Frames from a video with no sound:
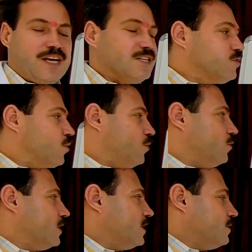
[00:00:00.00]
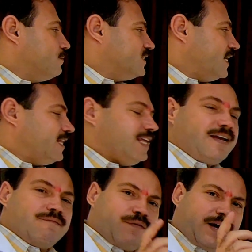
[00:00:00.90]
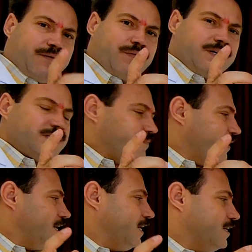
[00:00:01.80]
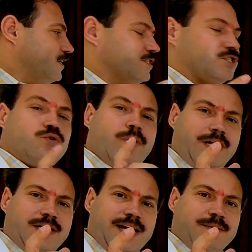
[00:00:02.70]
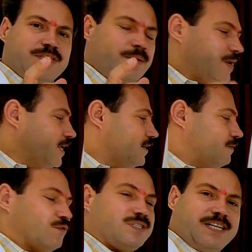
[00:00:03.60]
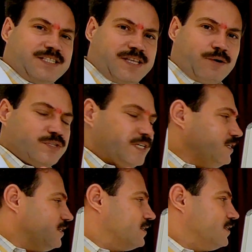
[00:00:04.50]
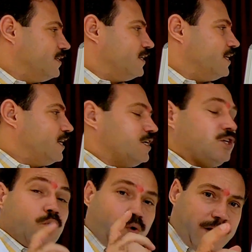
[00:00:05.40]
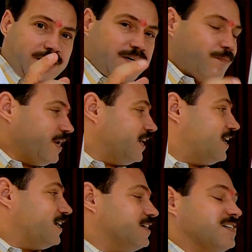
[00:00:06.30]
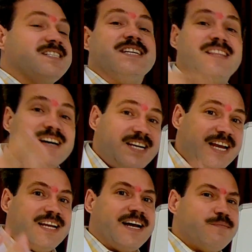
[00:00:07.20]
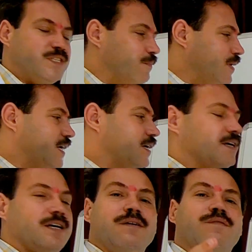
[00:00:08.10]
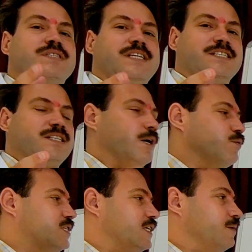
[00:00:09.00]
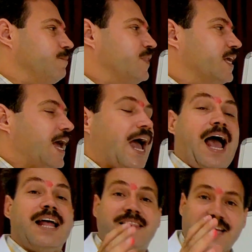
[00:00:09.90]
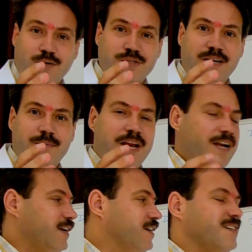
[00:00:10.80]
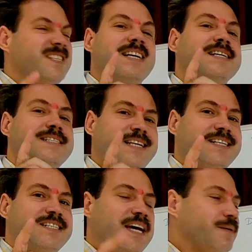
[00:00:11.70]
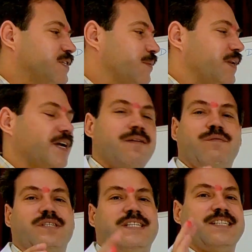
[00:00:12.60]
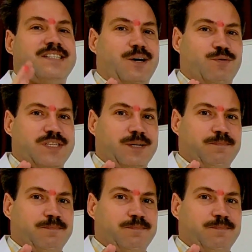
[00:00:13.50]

So, breathing 500 milliliters 12 times a minute for 6000, 200 milliliters 30 times a minute for 6000, and 1000 milliliters 6 times a minute for 6000.